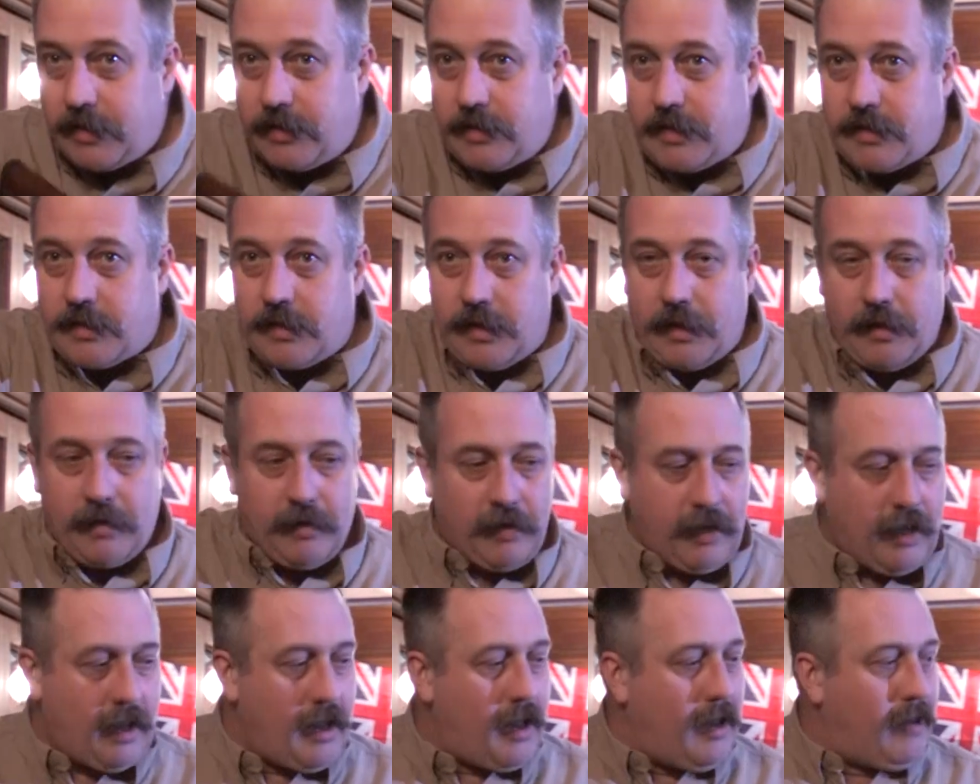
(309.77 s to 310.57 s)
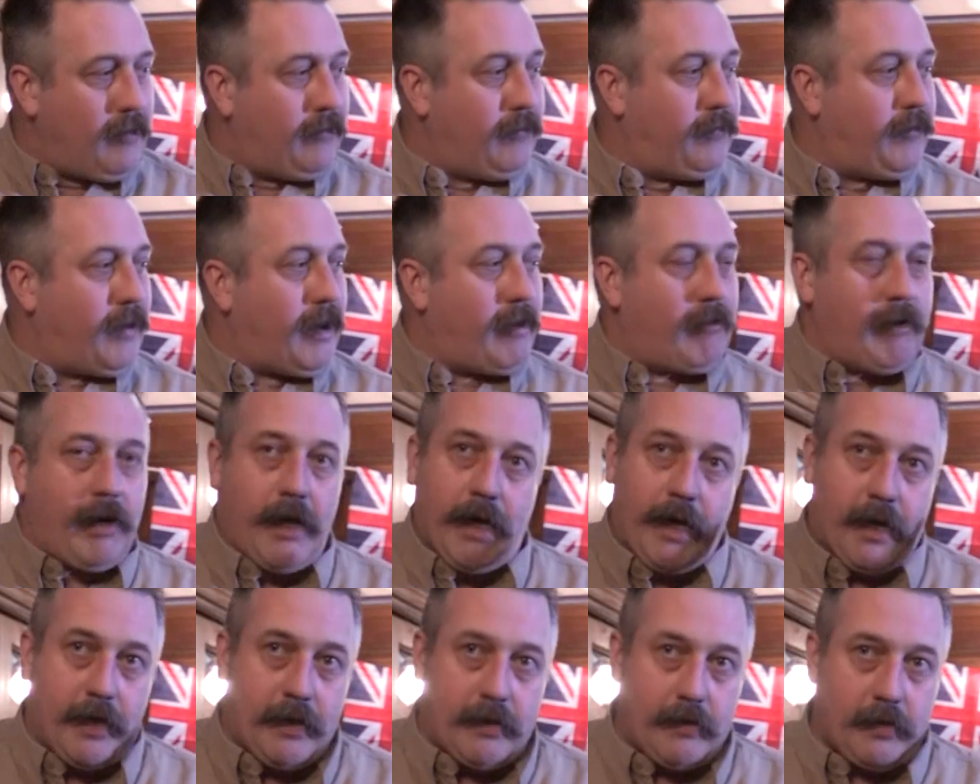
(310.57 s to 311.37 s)
It's very
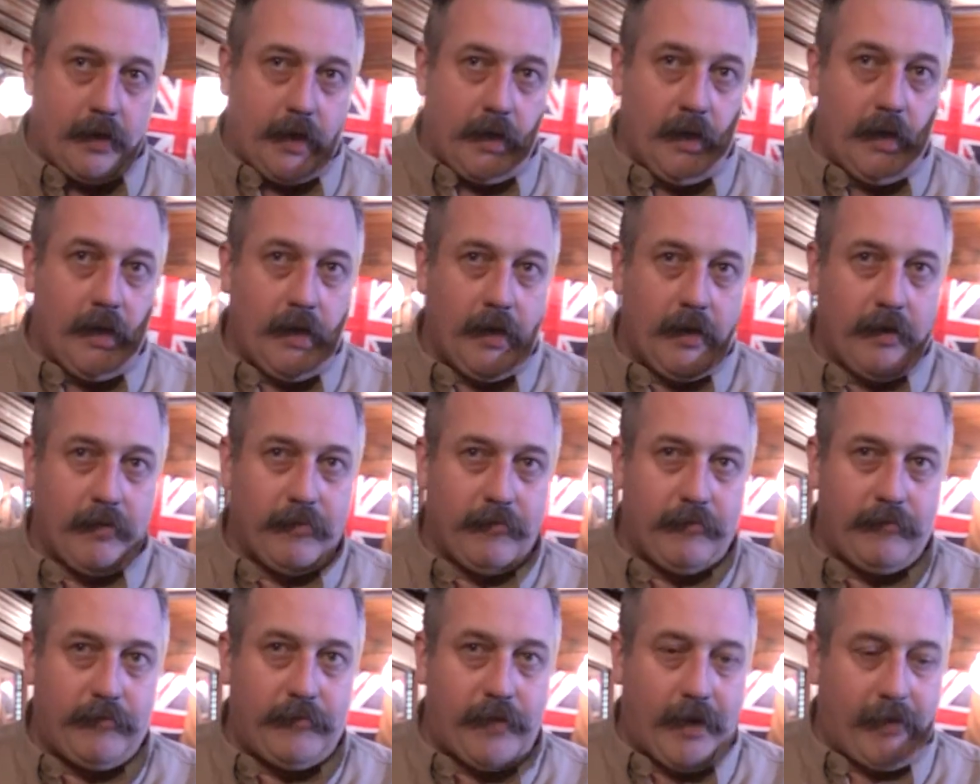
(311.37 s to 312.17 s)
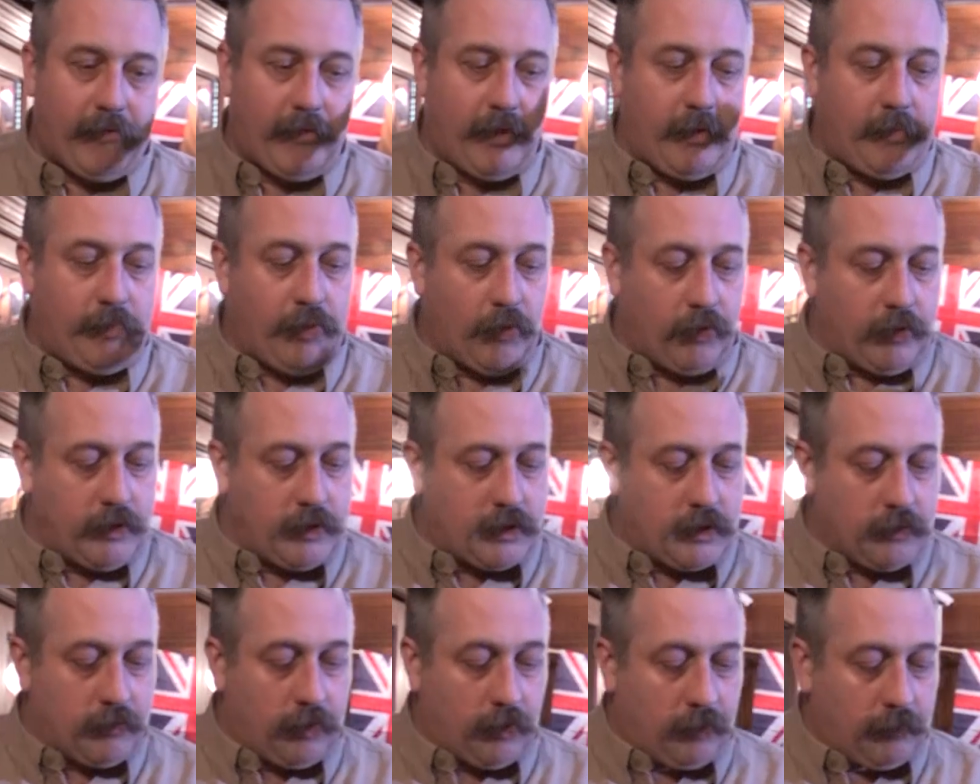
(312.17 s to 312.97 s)
handy and very
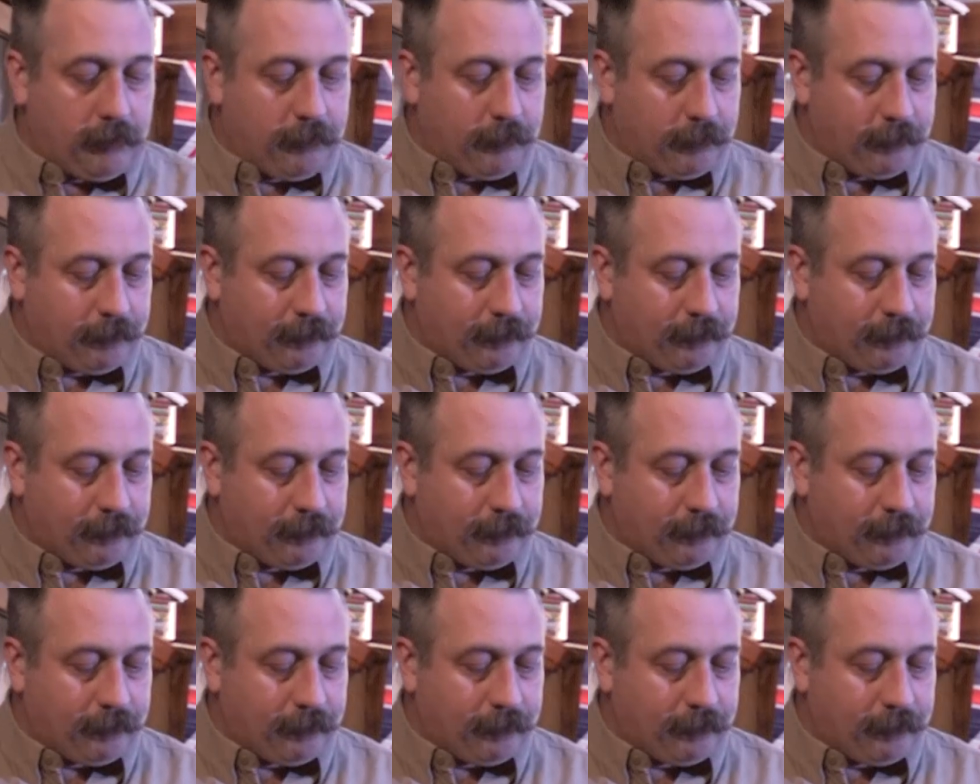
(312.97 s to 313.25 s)
pointable.